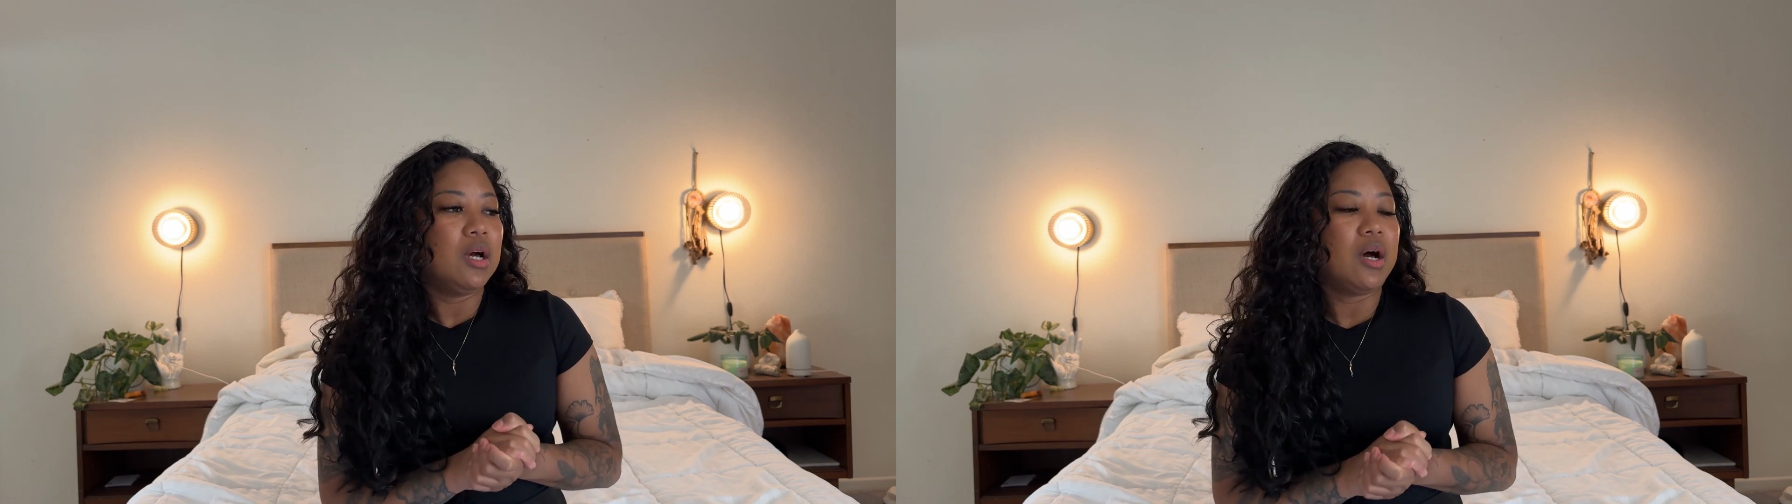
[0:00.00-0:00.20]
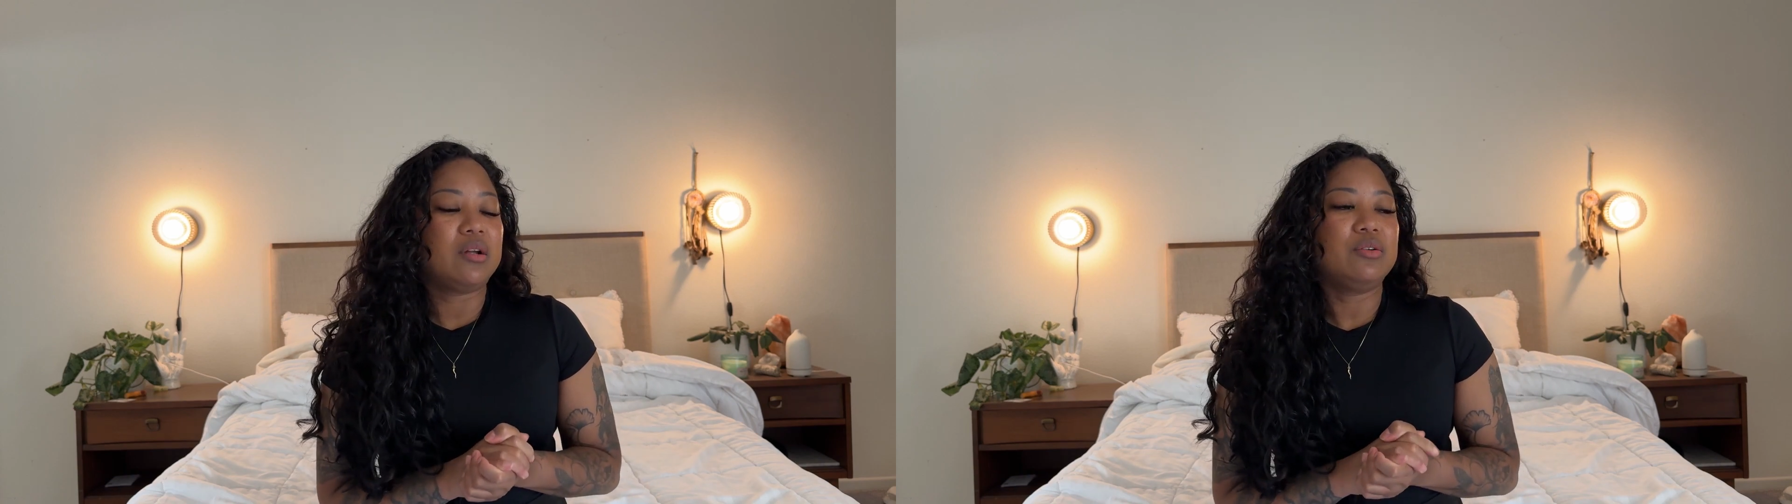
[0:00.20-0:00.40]

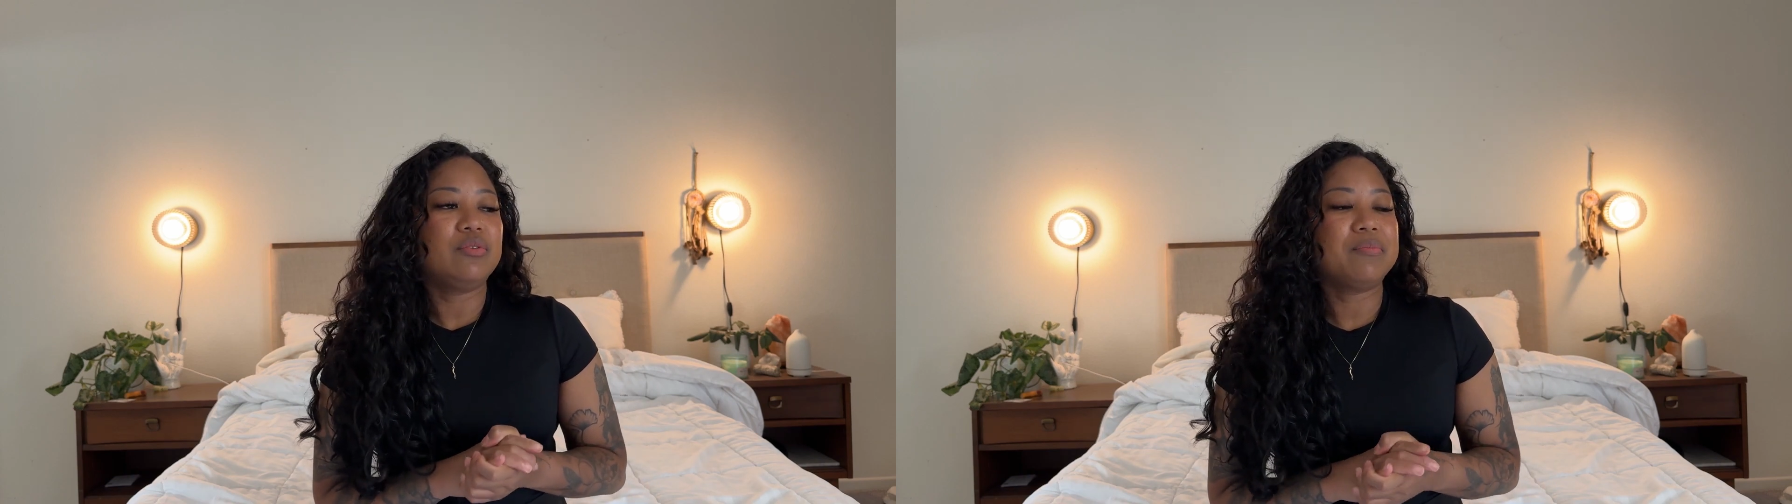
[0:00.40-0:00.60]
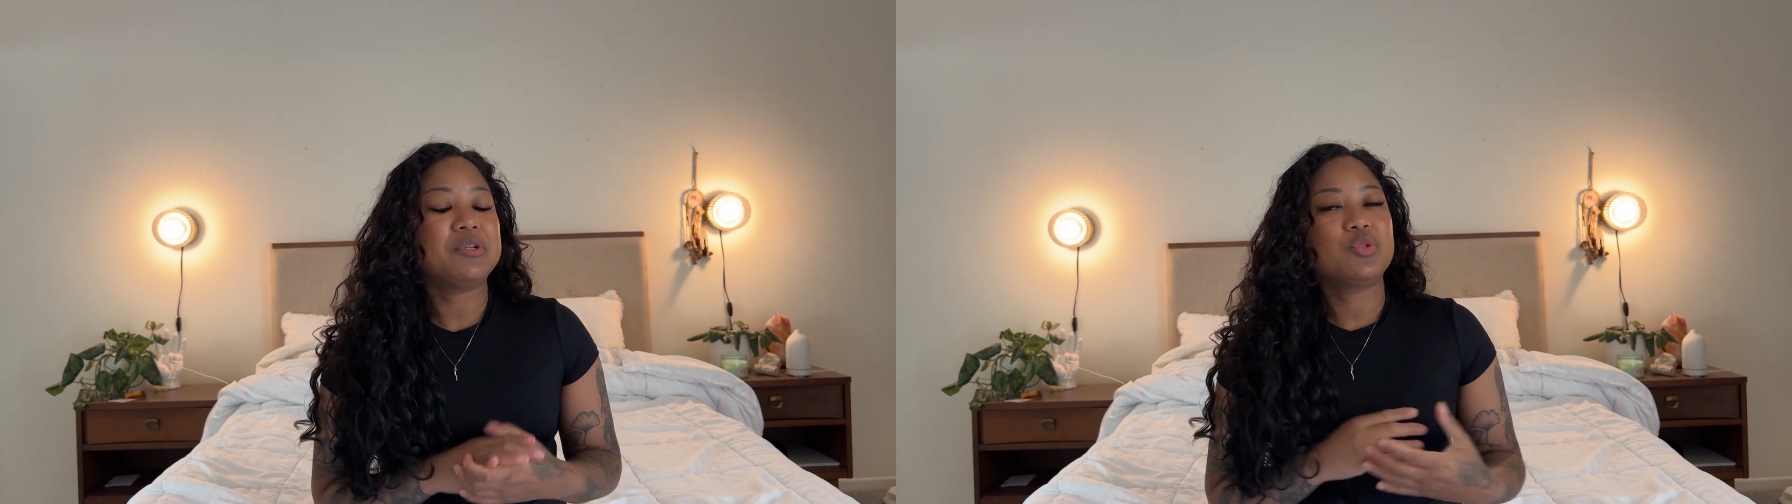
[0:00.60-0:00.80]
I don't know if
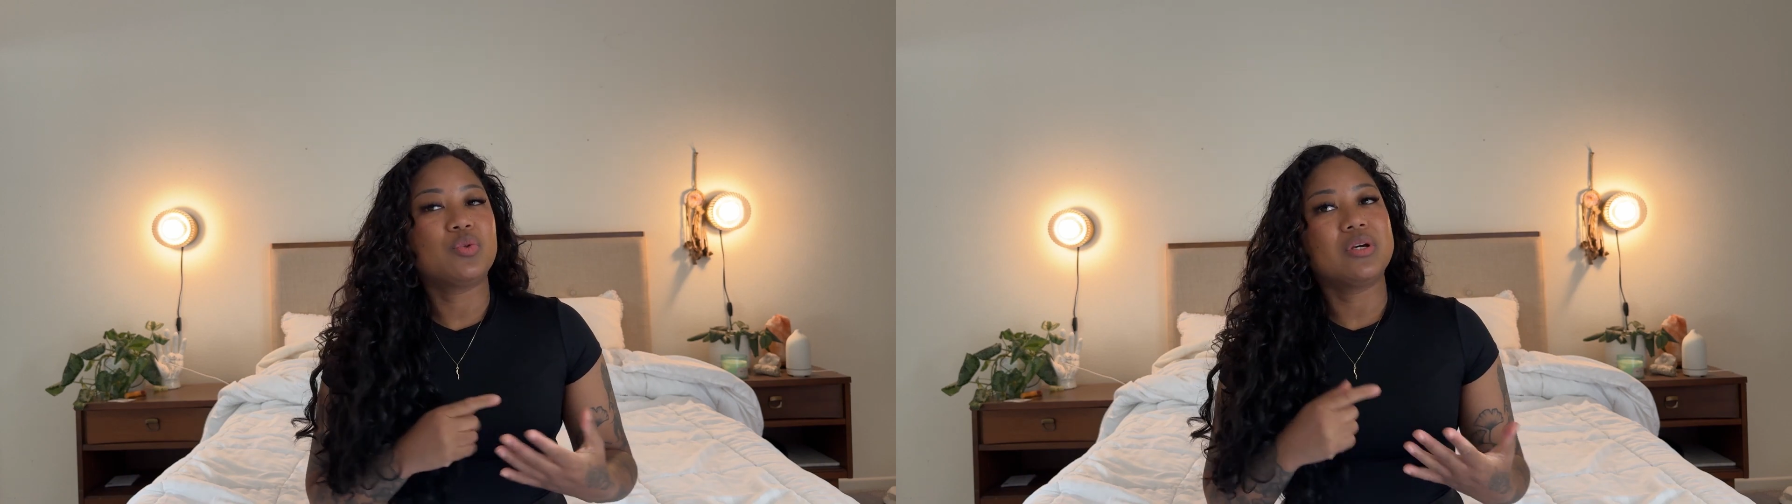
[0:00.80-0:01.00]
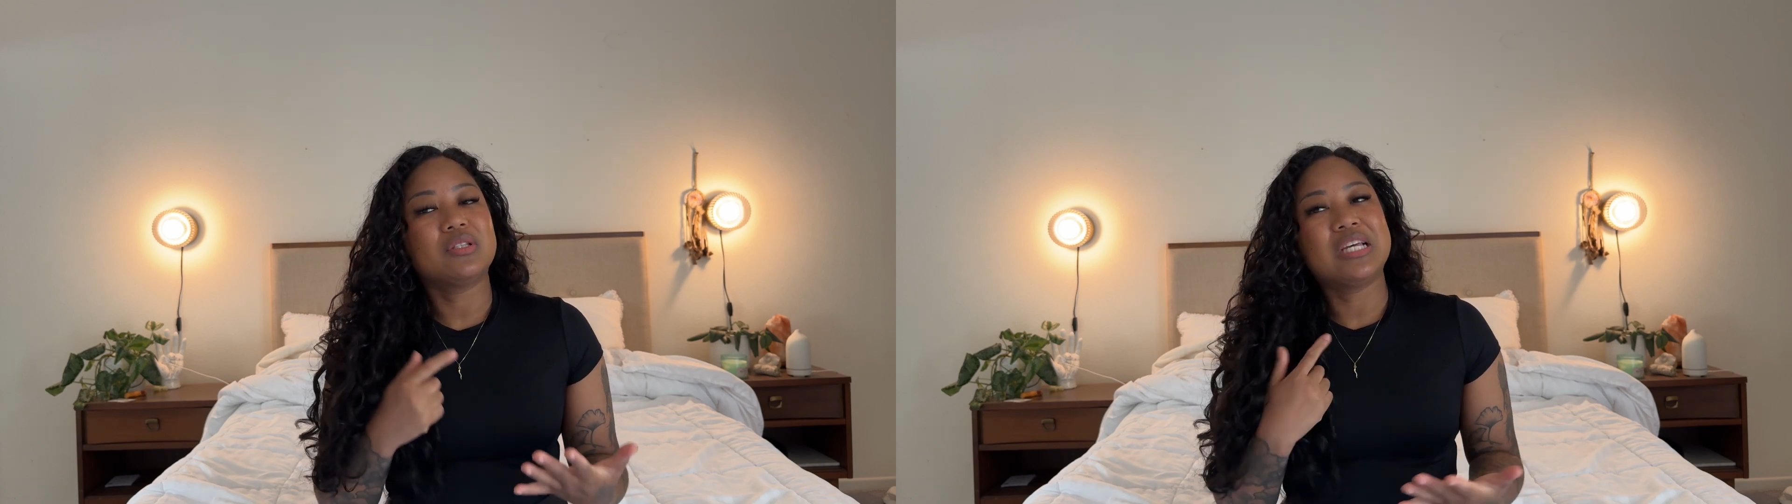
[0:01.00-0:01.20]
I'm gonna do
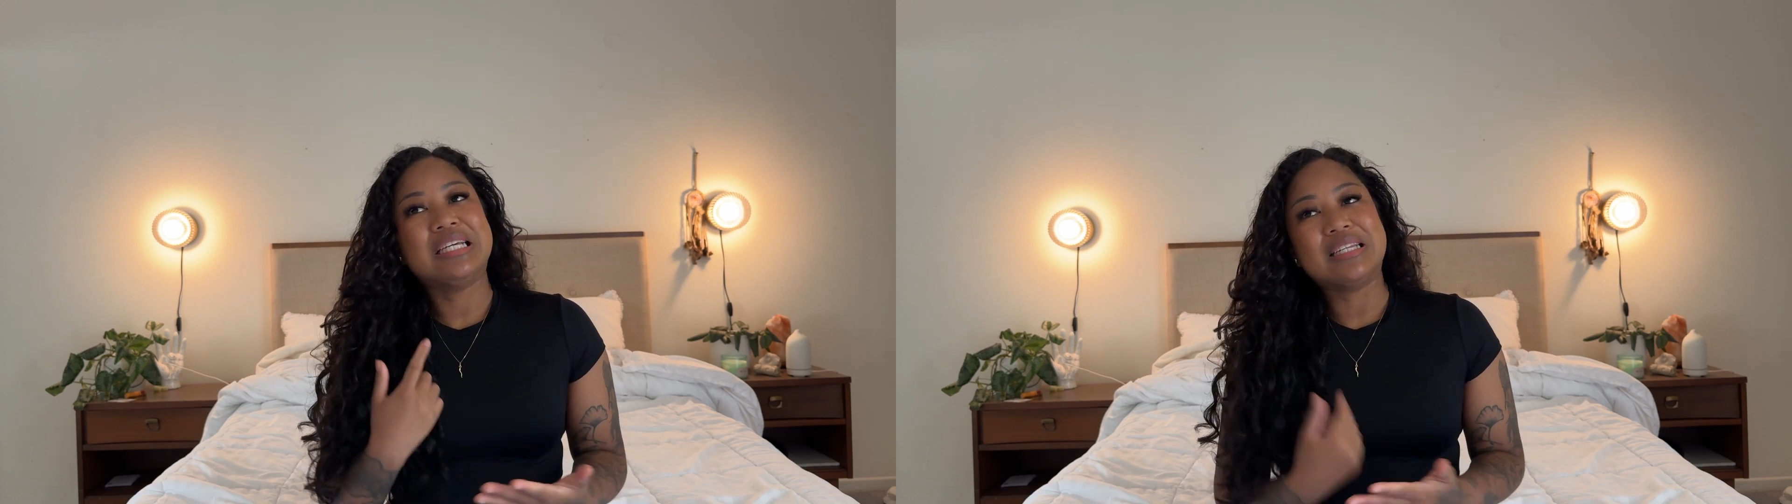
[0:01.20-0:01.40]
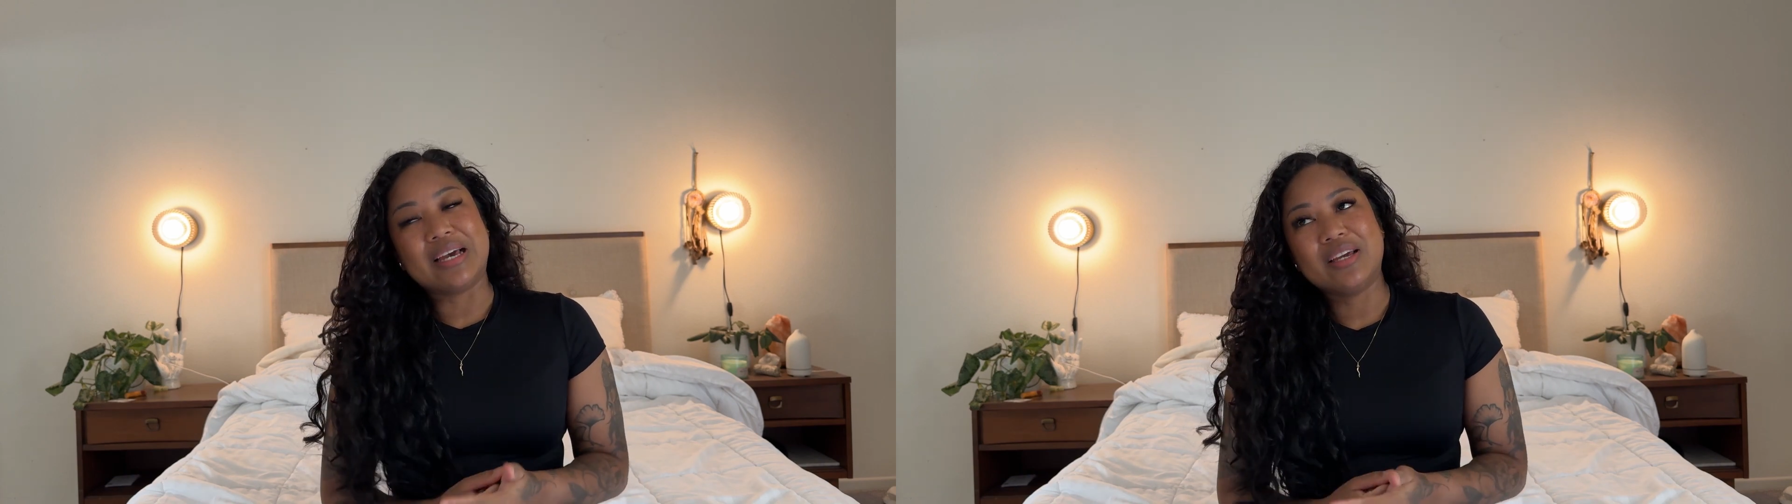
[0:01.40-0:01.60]
that
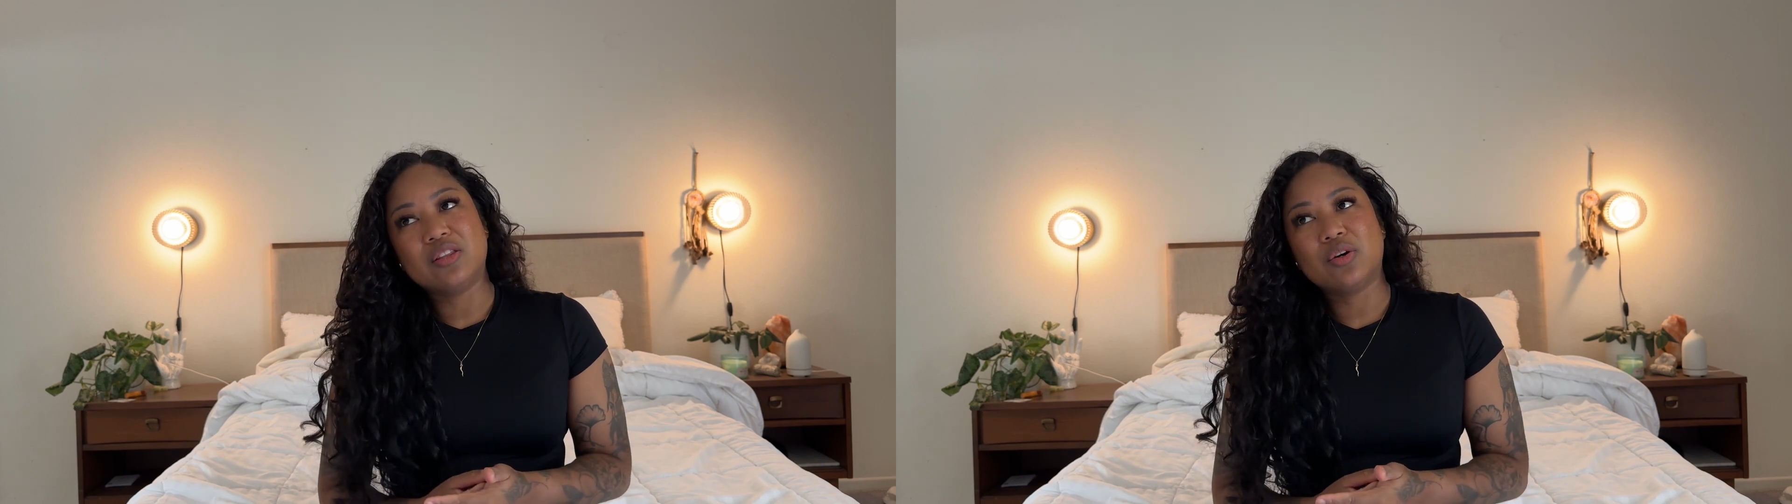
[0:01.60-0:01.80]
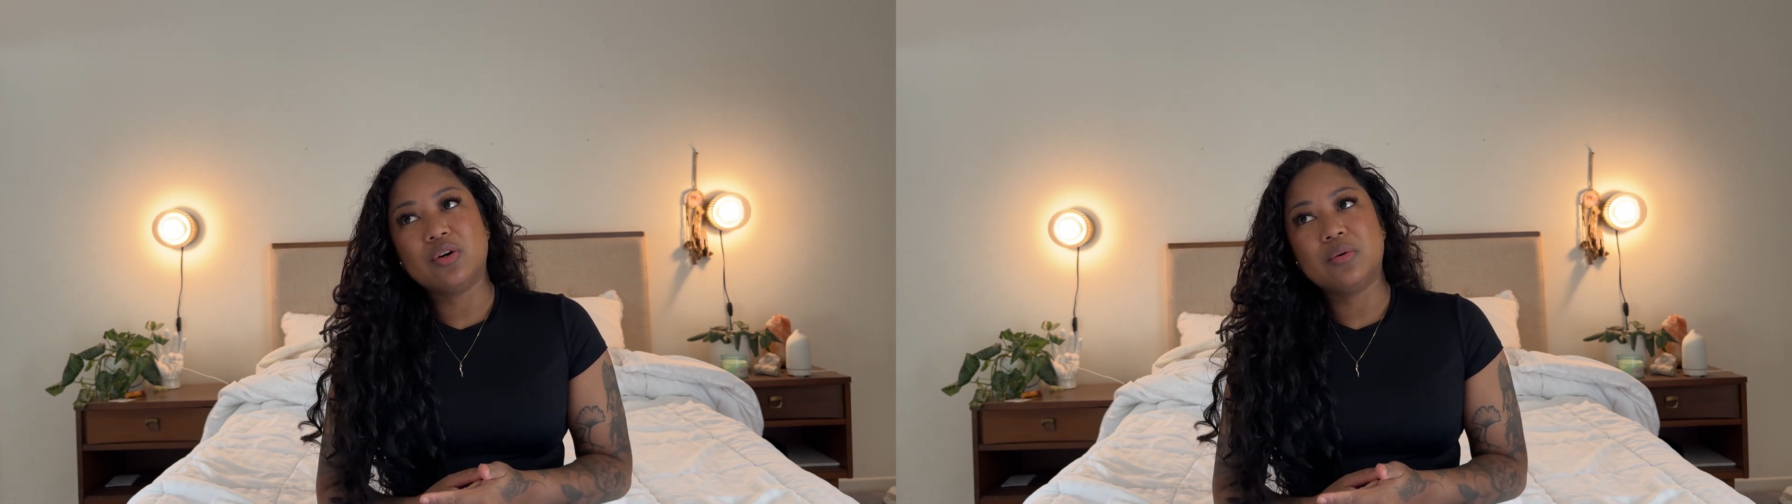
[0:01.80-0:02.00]
tonight though,